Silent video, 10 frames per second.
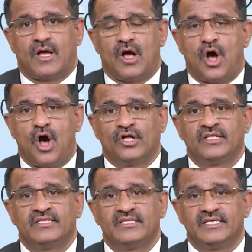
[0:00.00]

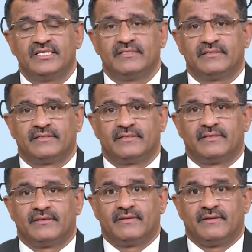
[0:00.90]
on the
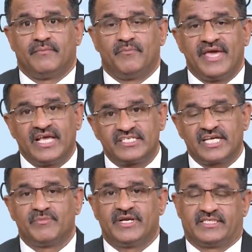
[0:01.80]

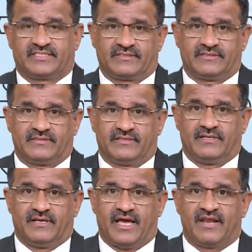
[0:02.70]
measurements,
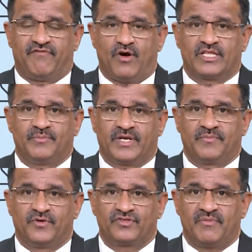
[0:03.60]
and for the
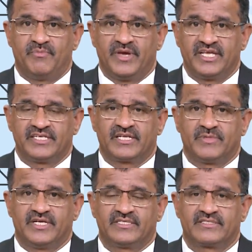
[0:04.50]
purpose of
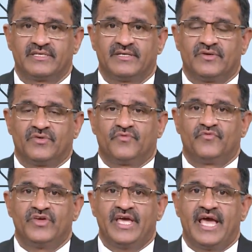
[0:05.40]
measurements,
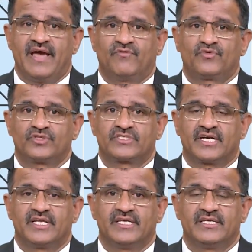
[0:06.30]
we have to
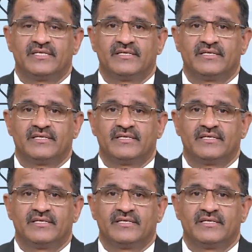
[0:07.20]
study